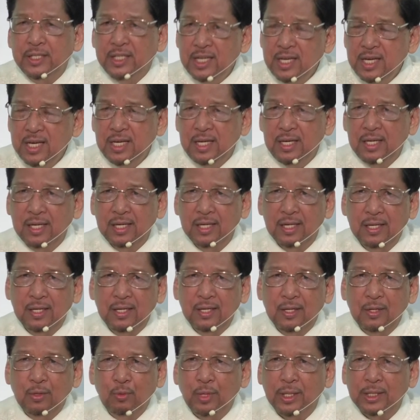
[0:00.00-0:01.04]
see
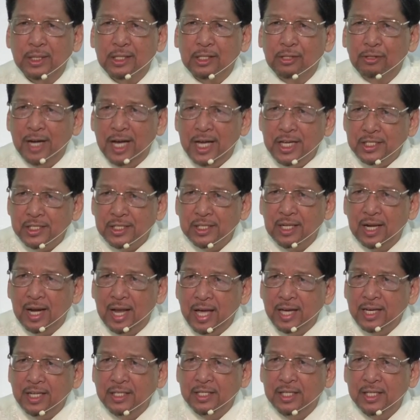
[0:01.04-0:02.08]
what Christ
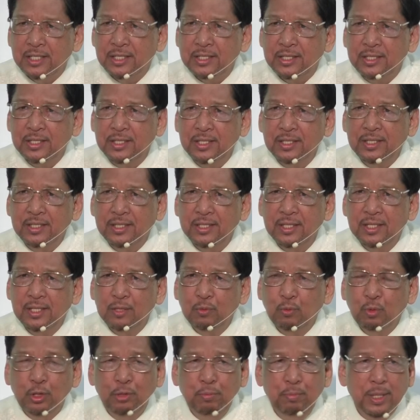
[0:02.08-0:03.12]
likeness
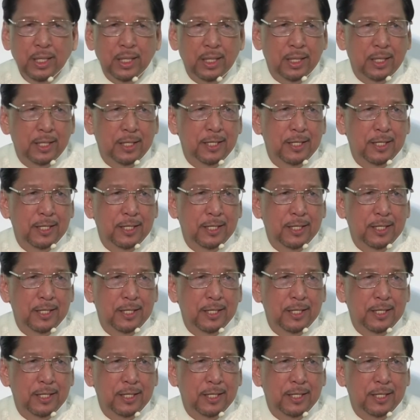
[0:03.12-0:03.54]
would be.